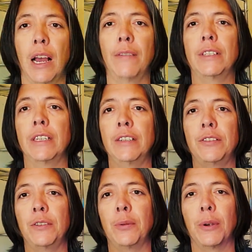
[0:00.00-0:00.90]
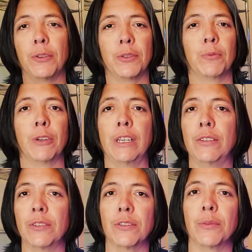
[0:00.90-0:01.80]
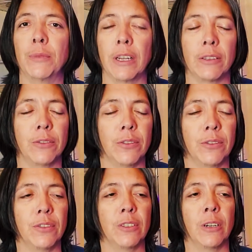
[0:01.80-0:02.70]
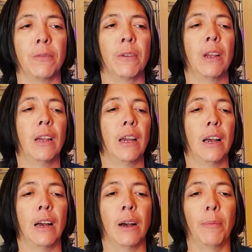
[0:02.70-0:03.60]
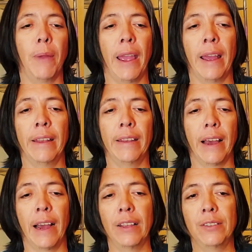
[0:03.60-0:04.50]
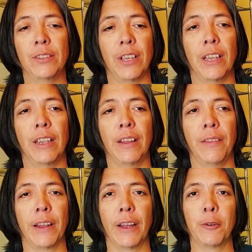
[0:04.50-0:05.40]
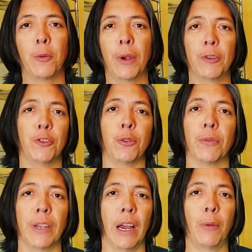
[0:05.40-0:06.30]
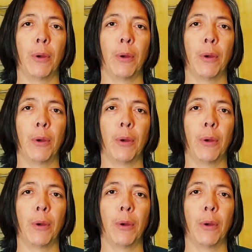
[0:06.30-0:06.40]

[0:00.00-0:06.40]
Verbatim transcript: I have a tendency to wear some rings and some necklaces and stuff, and I say that I don't wear jewelry, I